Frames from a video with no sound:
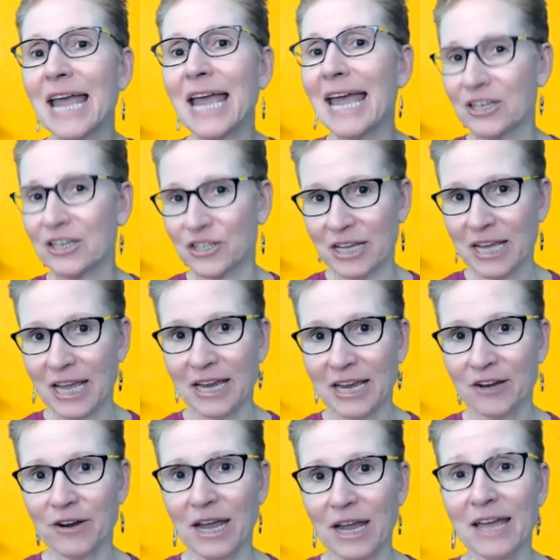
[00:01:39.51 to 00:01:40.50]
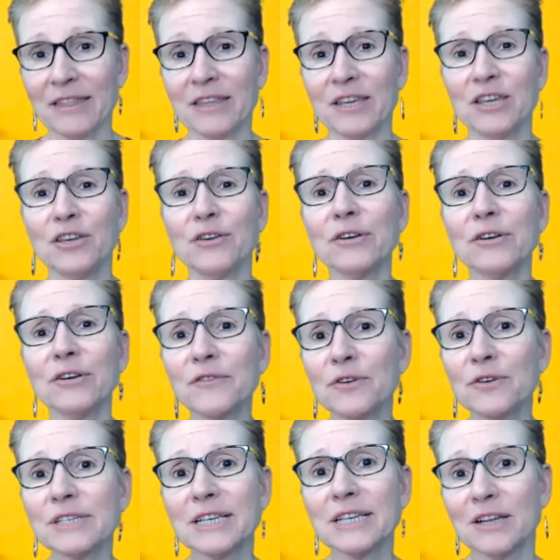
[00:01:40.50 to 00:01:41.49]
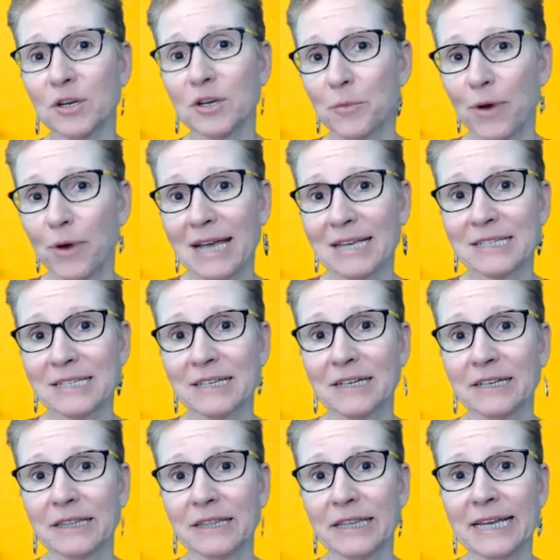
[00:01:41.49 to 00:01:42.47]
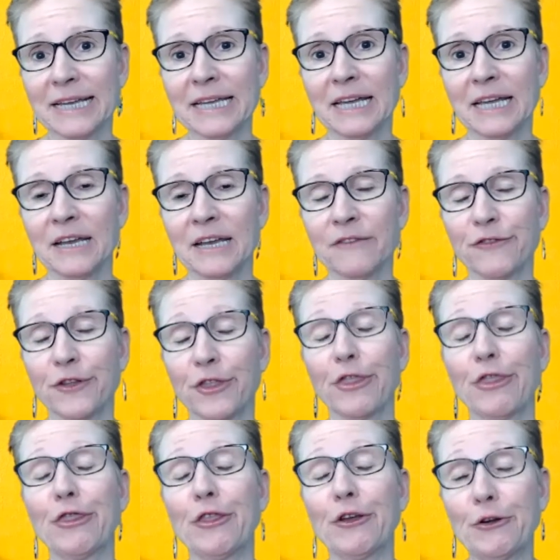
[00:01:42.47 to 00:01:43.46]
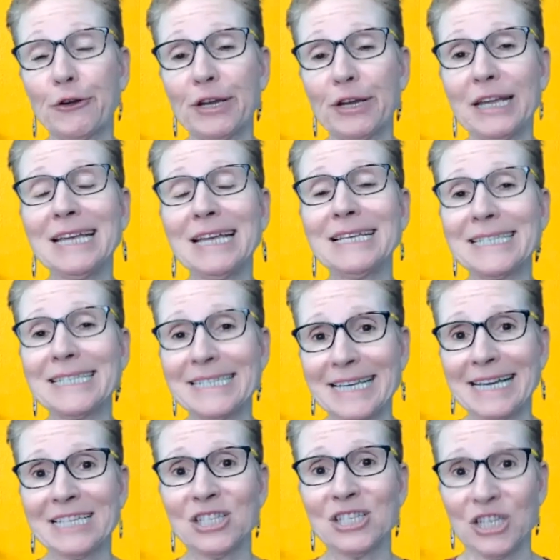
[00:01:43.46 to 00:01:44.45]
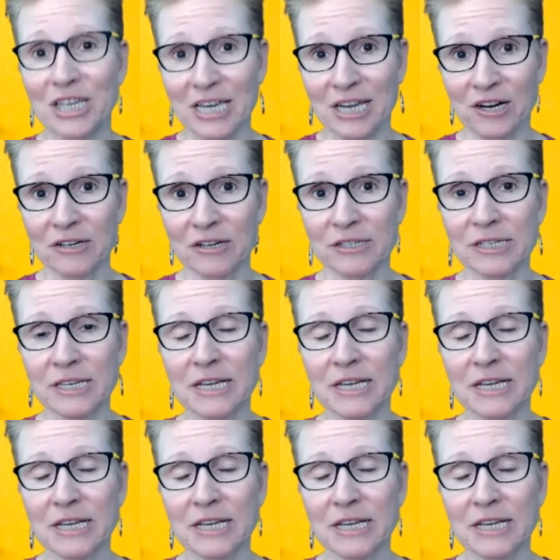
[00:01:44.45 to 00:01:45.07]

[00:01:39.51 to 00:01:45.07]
educator at the University of Nebraska Lincoln for 36 years.